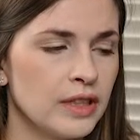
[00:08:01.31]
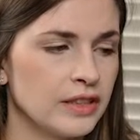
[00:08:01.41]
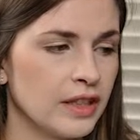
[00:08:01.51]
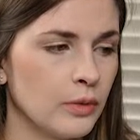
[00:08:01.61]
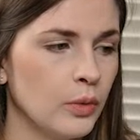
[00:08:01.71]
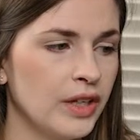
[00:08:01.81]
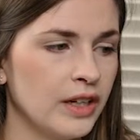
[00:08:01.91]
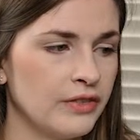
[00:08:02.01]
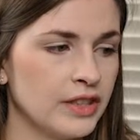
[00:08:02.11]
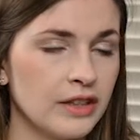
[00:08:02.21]
That's like when
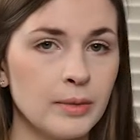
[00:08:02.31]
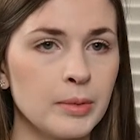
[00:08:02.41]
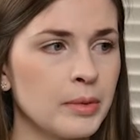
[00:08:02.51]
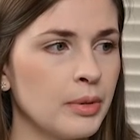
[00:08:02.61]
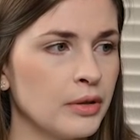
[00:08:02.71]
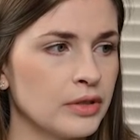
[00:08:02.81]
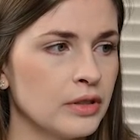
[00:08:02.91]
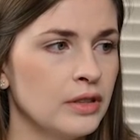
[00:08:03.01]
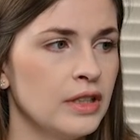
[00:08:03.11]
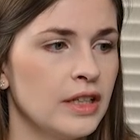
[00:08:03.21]
I've sent them a
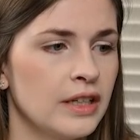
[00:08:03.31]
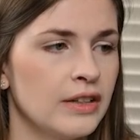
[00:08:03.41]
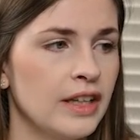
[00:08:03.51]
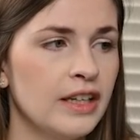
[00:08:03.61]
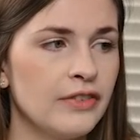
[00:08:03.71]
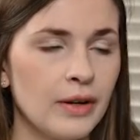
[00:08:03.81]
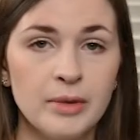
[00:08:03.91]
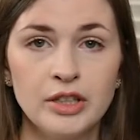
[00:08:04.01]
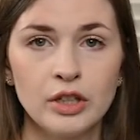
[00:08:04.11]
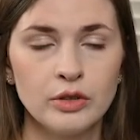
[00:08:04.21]
proposal. Then if I'm
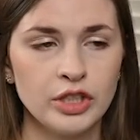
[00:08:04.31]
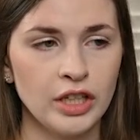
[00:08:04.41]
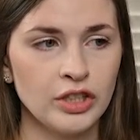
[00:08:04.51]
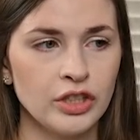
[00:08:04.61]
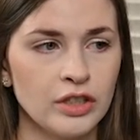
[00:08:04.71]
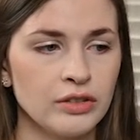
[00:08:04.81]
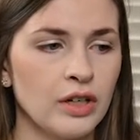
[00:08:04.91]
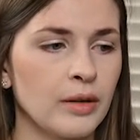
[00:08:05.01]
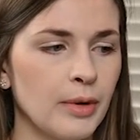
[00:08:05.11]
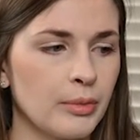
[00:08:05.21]
in negotiation,
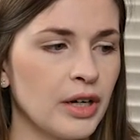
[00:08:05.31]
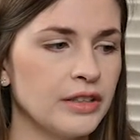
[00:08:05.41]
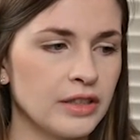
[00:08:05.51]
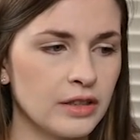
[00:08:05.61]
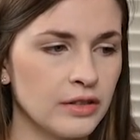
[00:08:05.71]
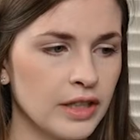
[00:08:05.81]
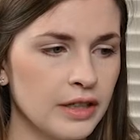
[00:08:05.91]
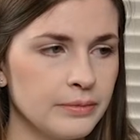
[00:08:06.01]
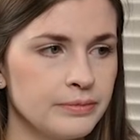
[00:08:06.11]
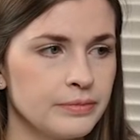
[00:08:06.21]
talking about pricing and all that.